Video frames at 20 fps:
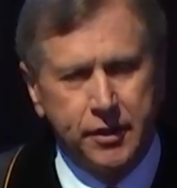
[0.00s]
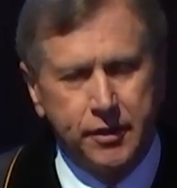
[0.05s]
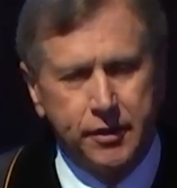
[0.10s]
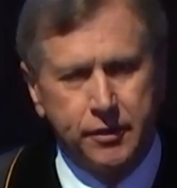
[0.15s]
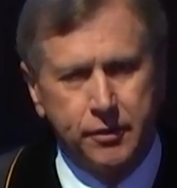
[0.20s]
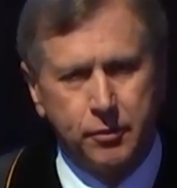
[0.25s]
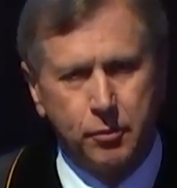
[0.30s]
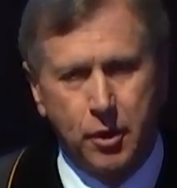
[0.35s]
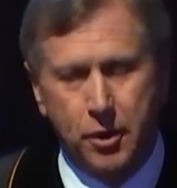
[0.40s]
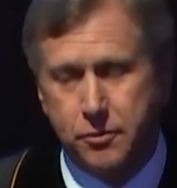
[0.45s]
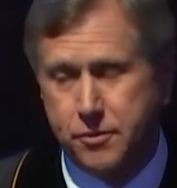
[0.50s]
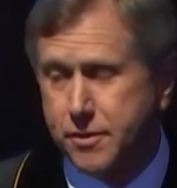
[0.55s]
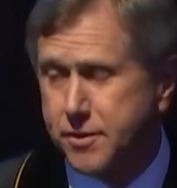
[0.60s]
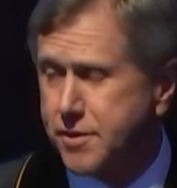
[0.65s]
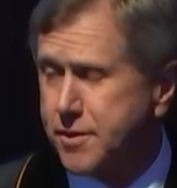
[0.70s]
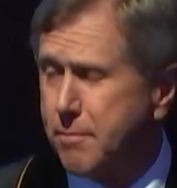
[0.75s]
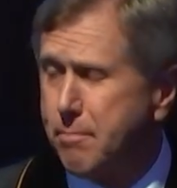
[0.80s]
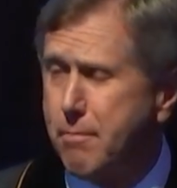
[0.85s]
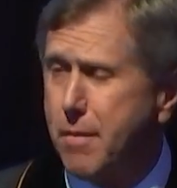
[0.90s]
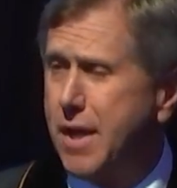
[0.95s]
who wrote
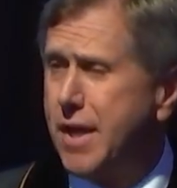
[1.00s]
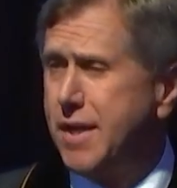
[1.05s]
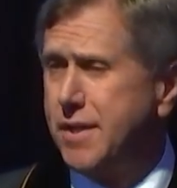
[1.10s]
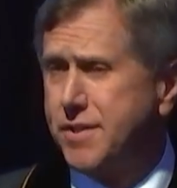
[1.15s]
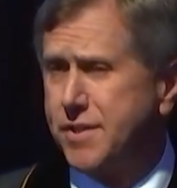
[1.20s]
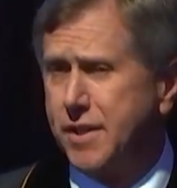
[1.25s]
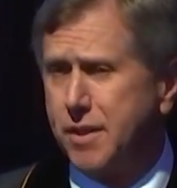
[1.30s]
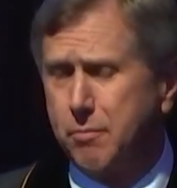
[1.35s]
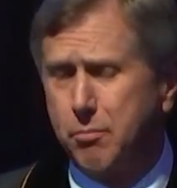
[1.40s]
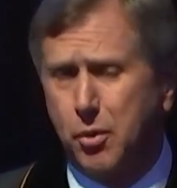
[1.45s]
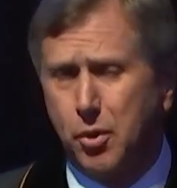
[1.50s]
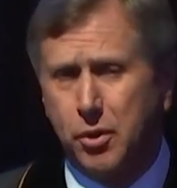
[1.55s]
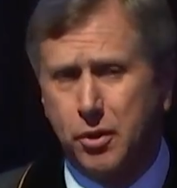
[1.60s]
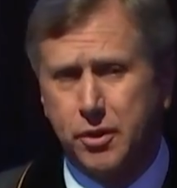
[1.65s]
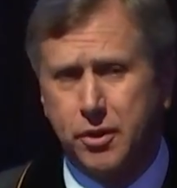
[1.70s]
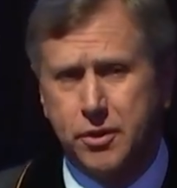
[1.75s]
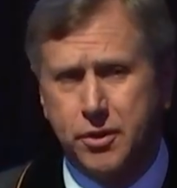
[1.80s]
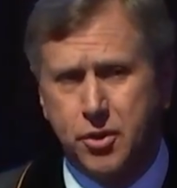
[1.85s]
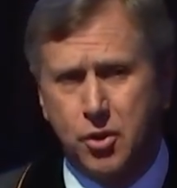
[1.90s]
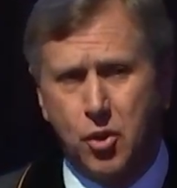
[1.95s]
this amazing
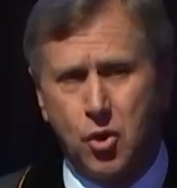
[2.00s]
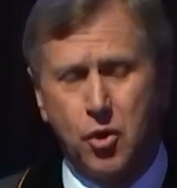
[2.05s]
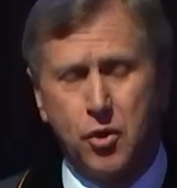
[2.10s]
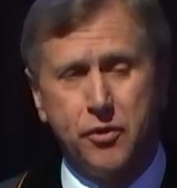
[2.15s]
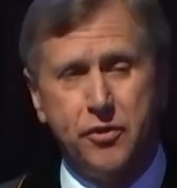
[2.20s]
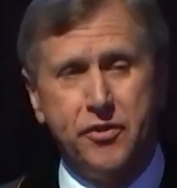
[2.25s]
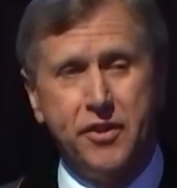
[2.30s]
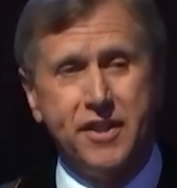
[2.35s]
book called